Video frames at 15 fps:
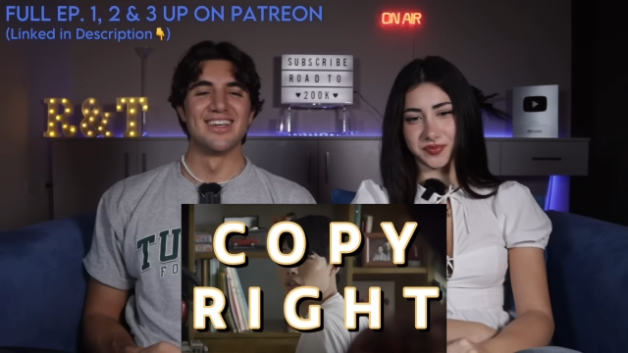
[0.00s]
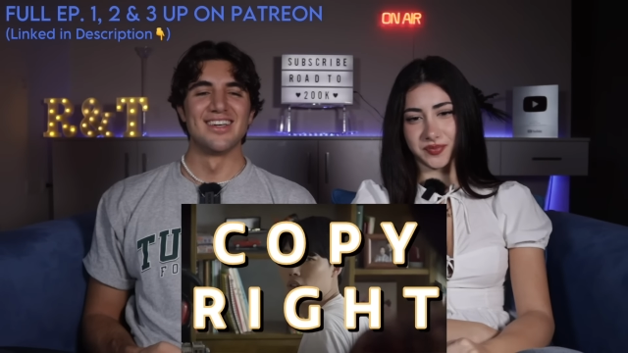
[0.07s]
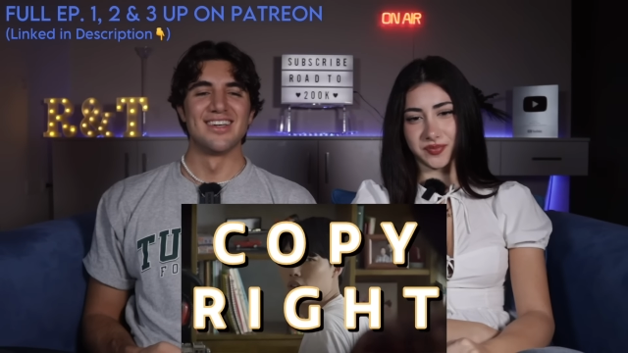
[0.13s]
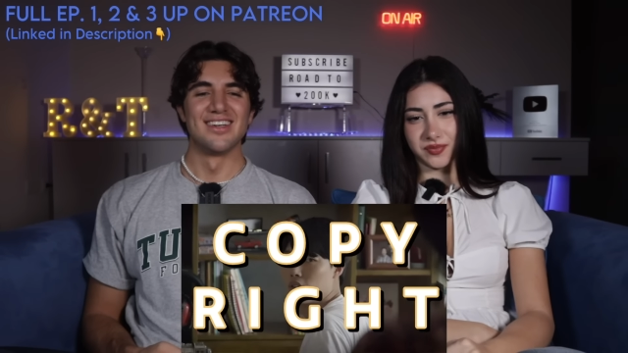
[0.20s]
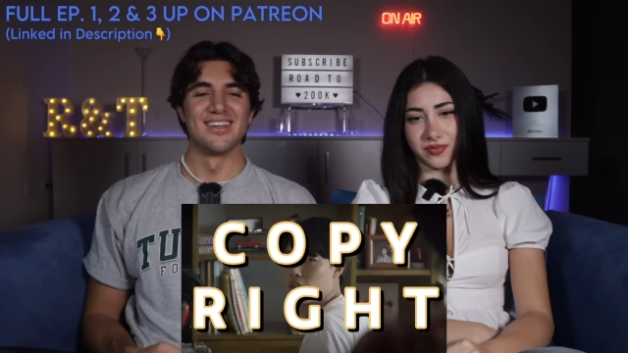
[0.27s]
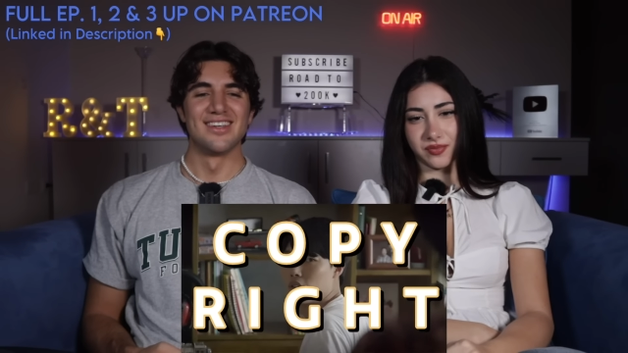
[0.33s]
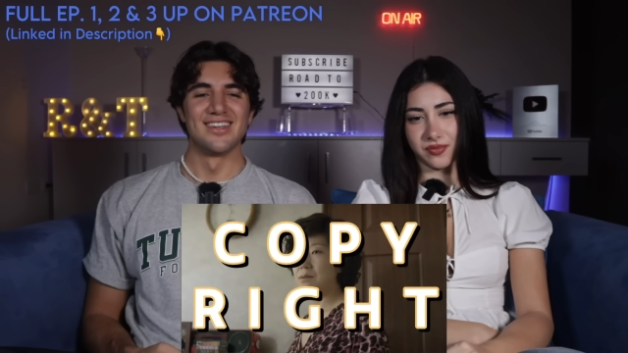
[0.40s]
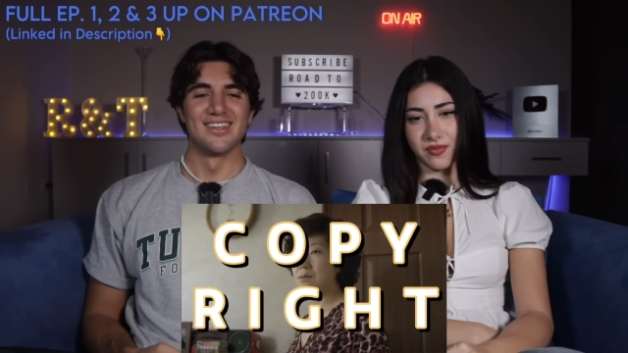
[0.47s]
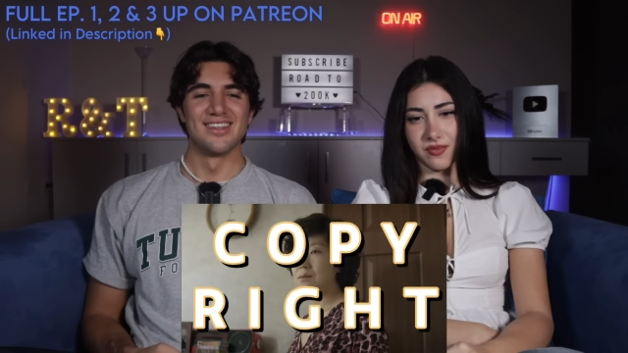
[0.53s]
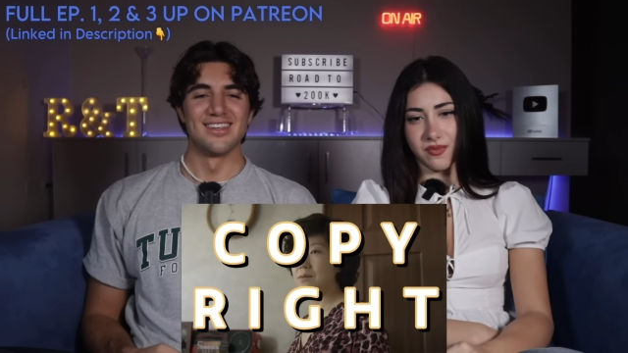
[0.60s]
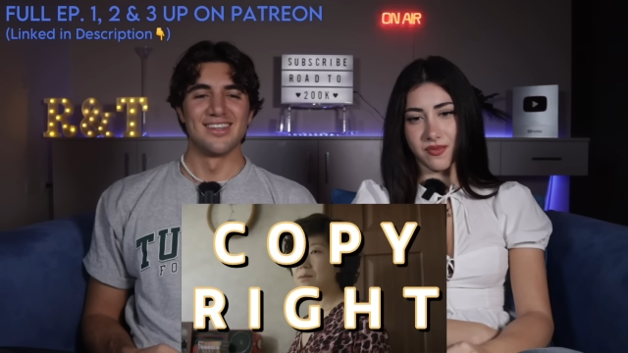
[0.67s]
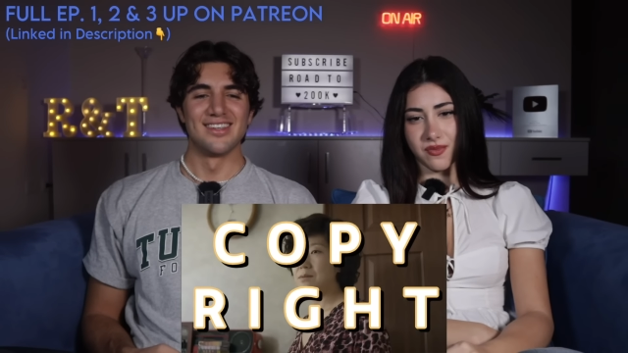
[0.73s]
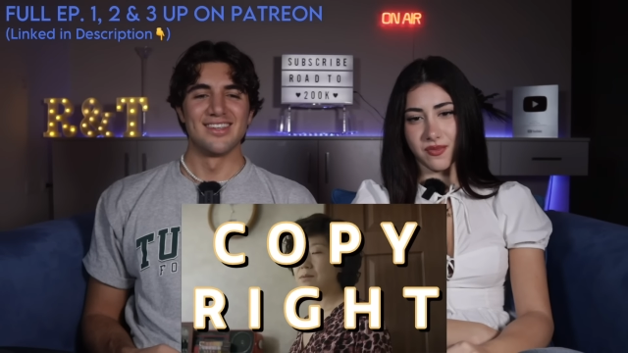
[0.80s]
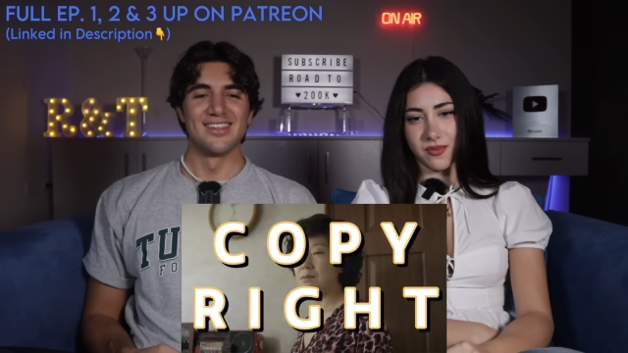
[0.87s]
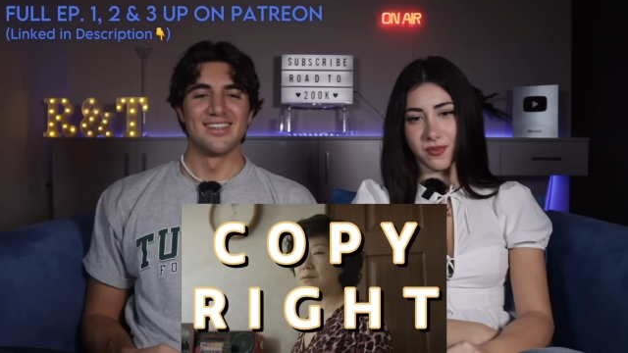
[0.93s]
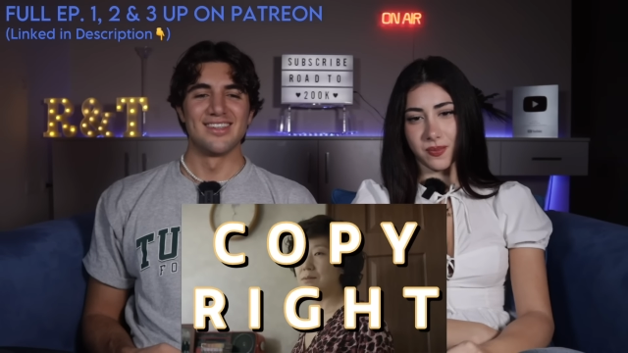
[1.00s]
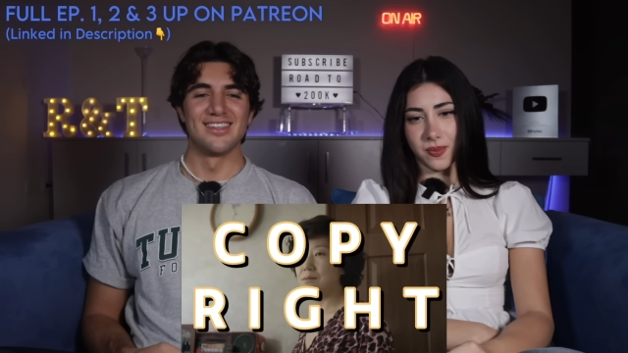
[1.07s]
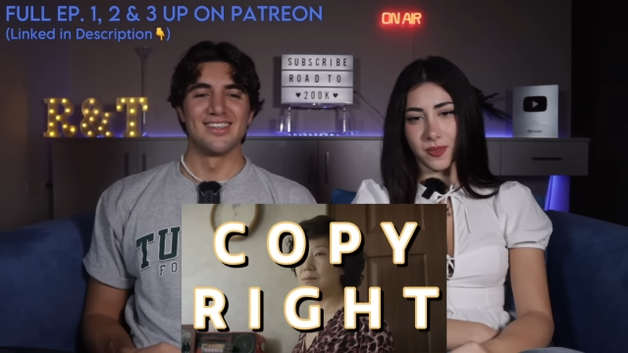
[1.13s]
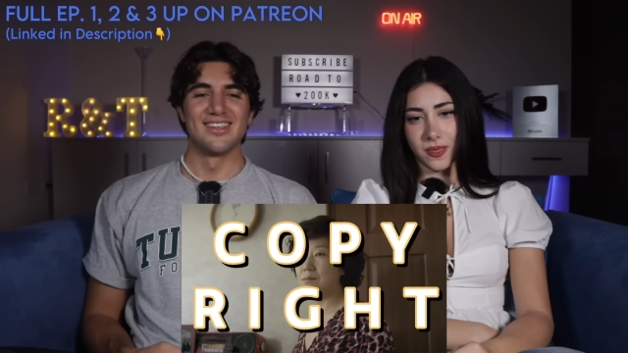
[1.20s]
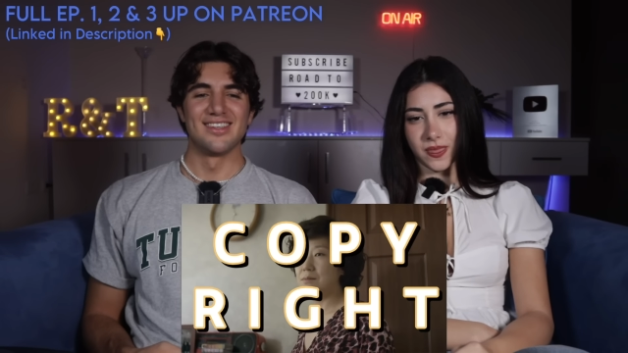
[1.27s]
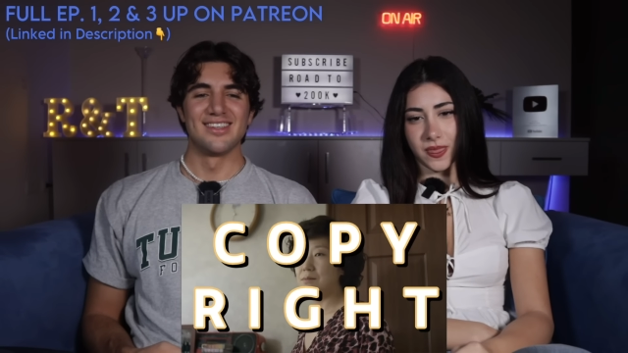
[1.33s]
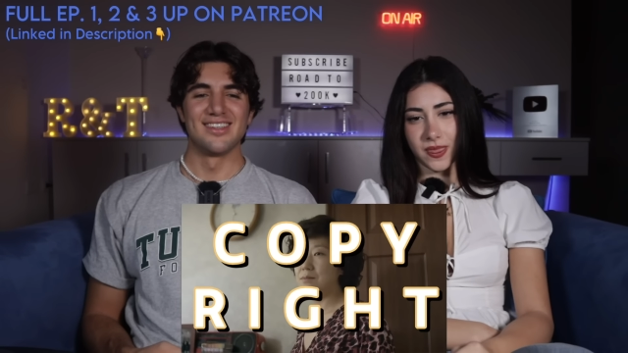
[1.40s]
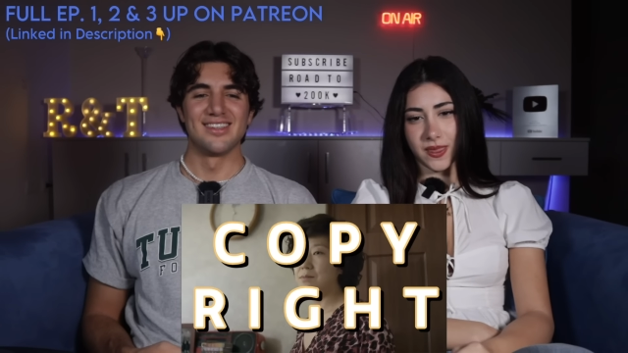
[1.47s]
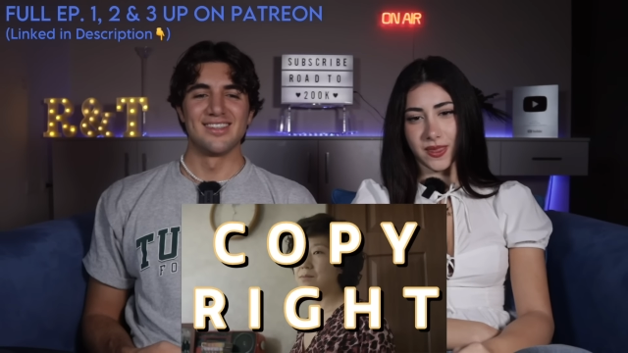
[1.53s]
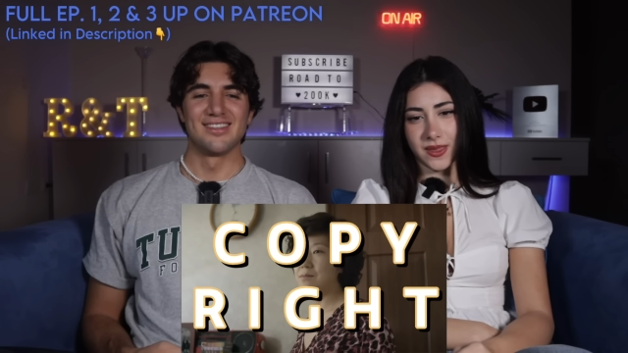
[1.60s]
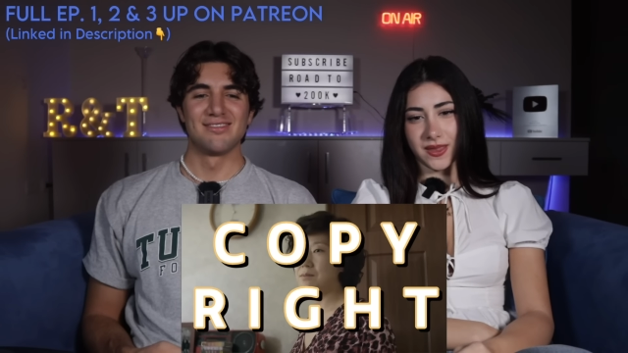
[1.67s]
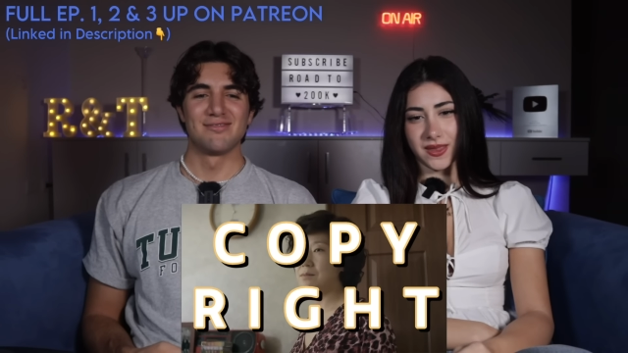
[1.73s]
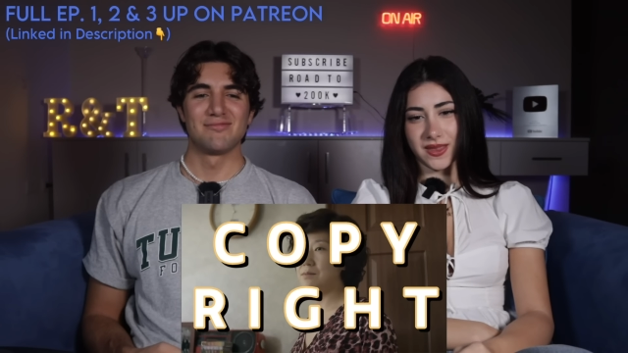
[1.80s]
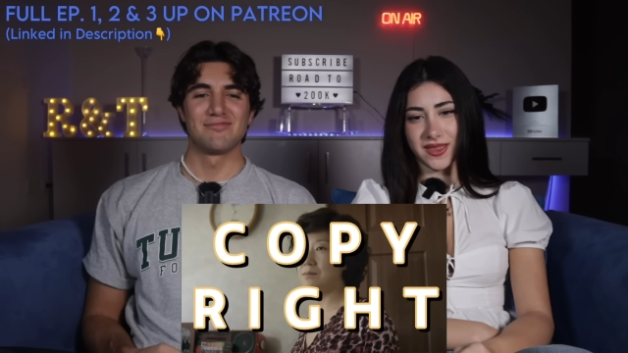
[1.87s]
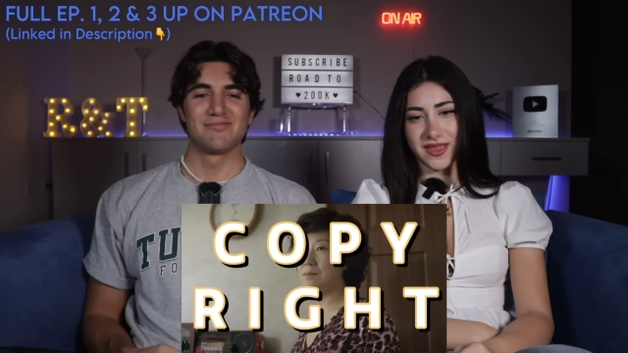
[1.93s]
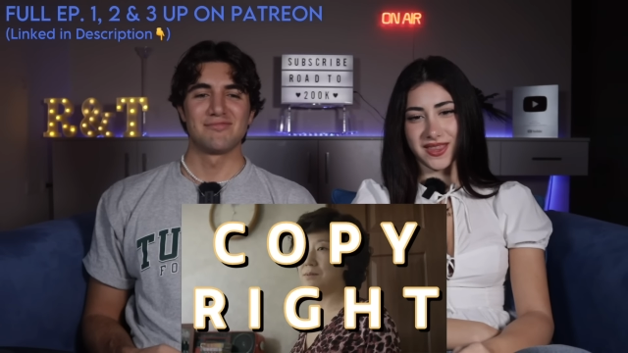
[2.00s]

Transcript: Nobody speaks.